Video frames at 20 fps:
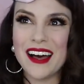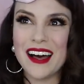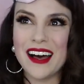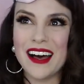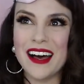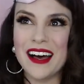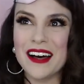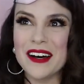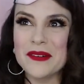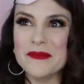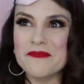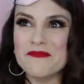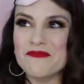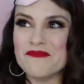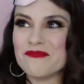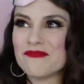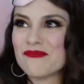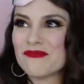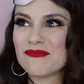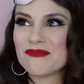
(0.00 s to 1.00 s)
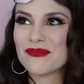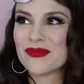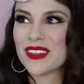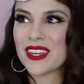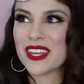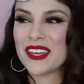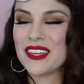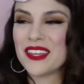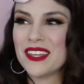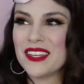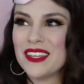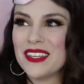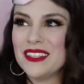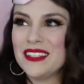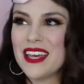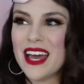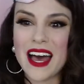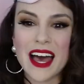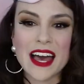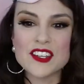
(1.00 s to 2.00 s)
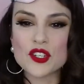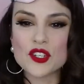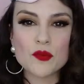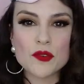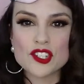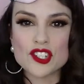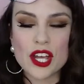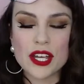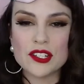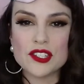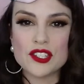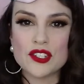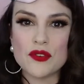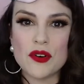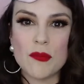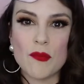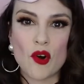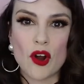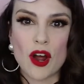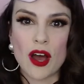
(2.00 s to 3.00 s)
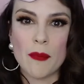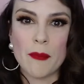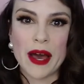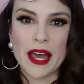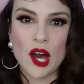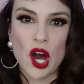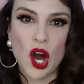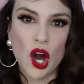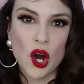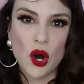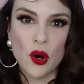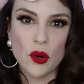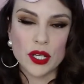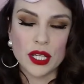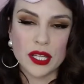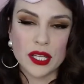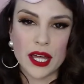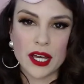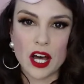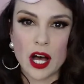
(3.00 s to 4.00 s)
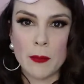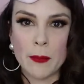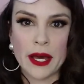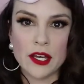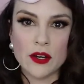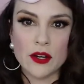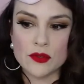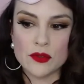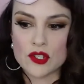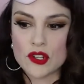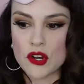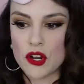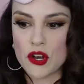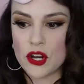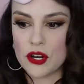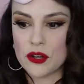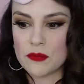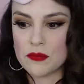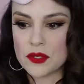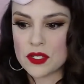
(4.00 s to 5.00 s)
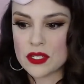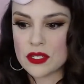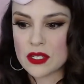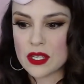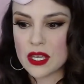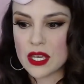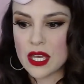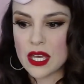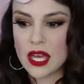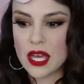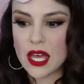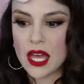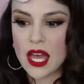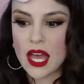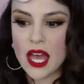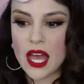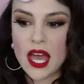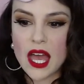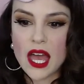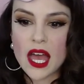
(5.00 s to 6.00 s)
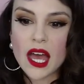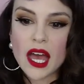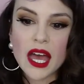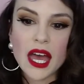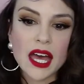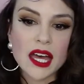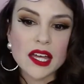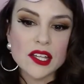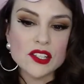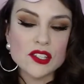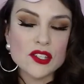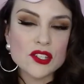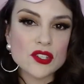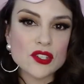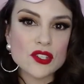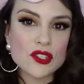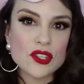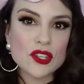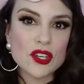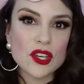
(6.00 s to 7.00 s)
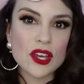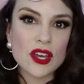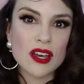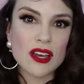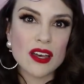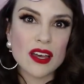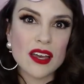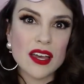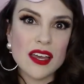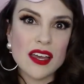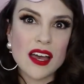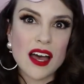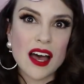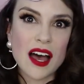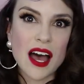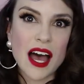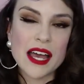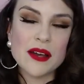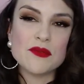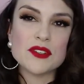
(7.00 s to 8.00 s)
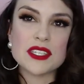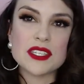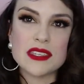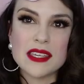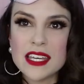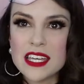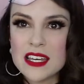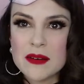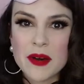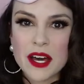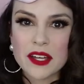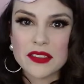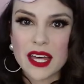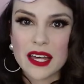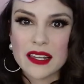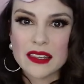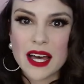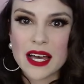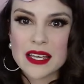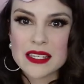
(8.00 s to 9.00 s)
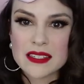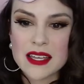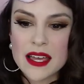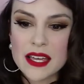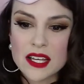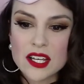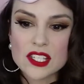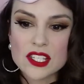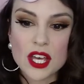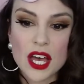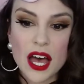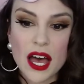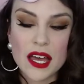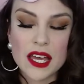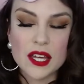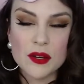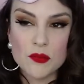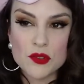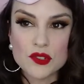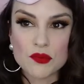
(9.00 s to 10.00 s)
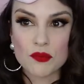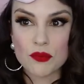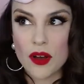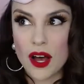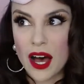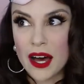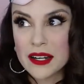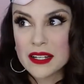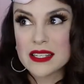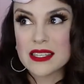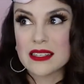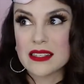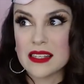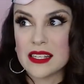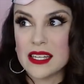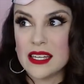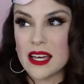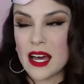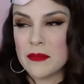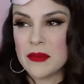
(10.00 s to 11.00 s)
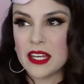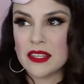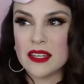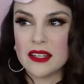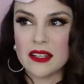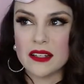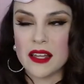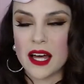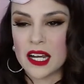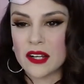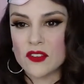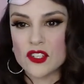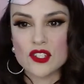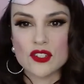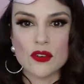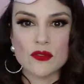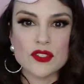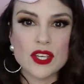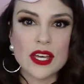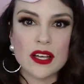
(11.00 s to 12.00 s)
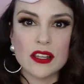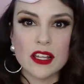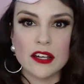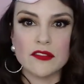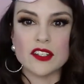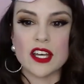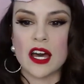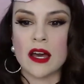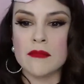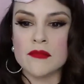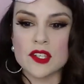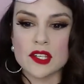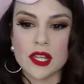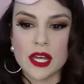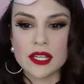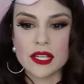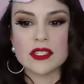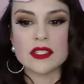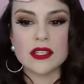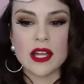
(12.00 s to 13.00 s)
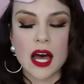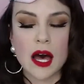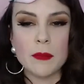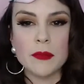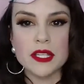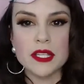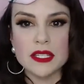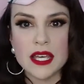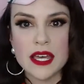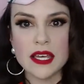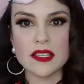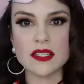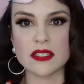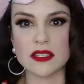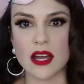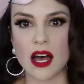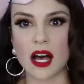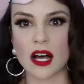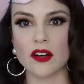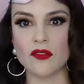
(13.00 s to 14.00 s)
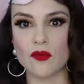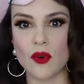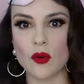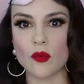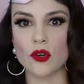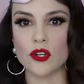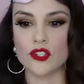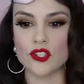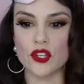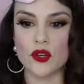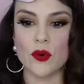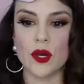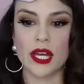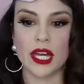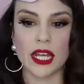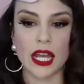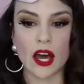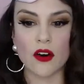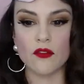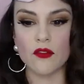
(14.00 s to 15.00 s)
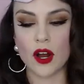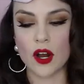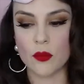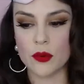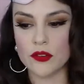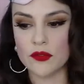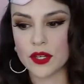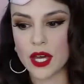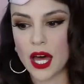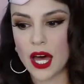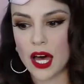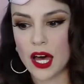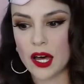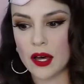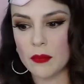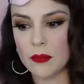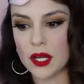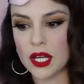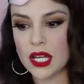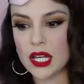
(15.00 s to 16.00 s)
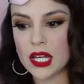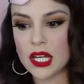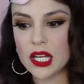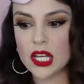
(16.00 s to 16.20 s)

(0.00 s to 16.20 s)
I just wish I could do it more on my own and like on my own terms. And I was thinking about that last night because it was honestly, I mean, I think a lot of us don't take a lot of time to like stop and take stock of what we're doing and how far we've come.